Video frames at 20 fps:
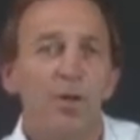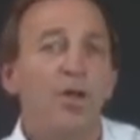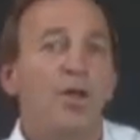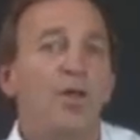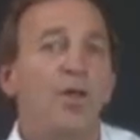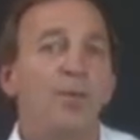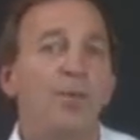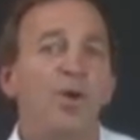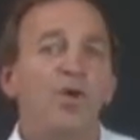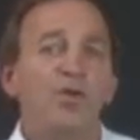
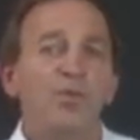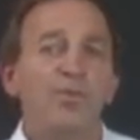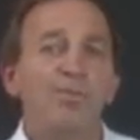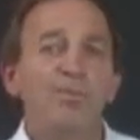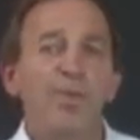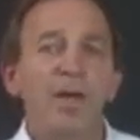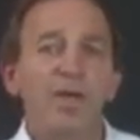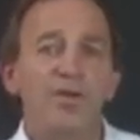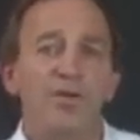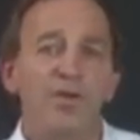The
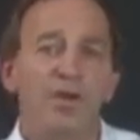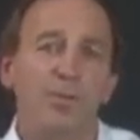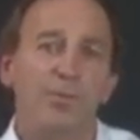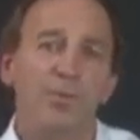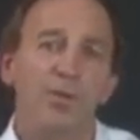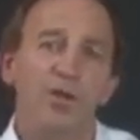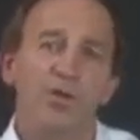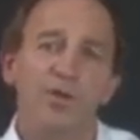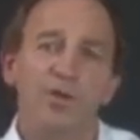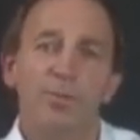most basic
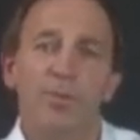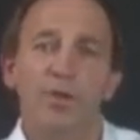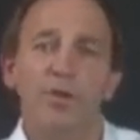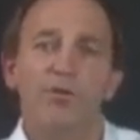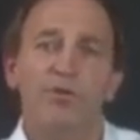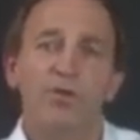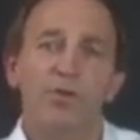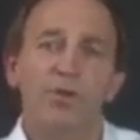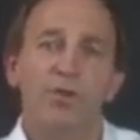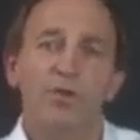principle
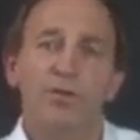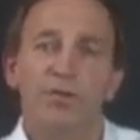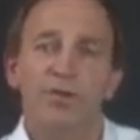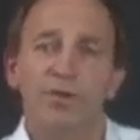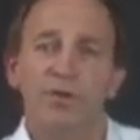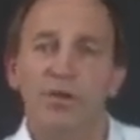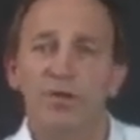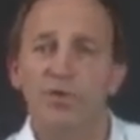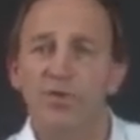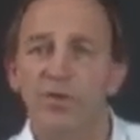of joint and
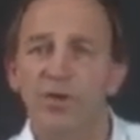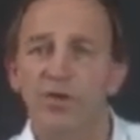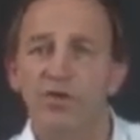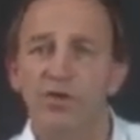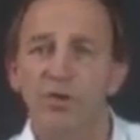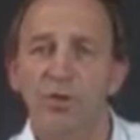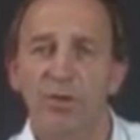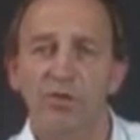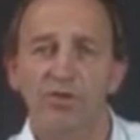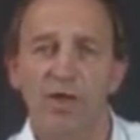soft
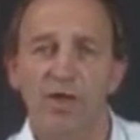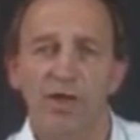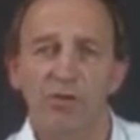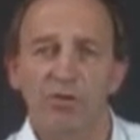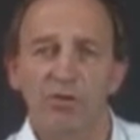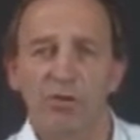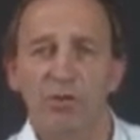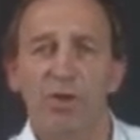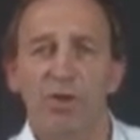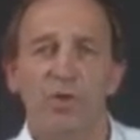tissue
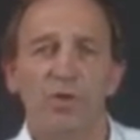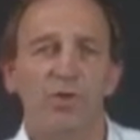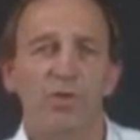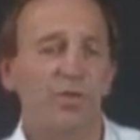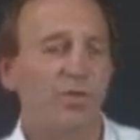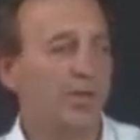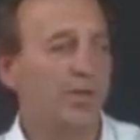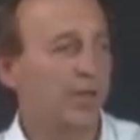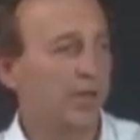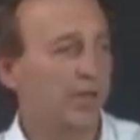injection holds
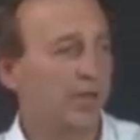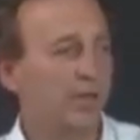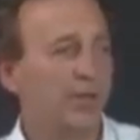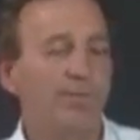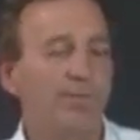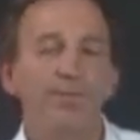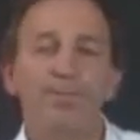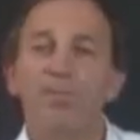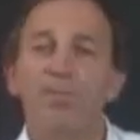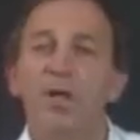for this.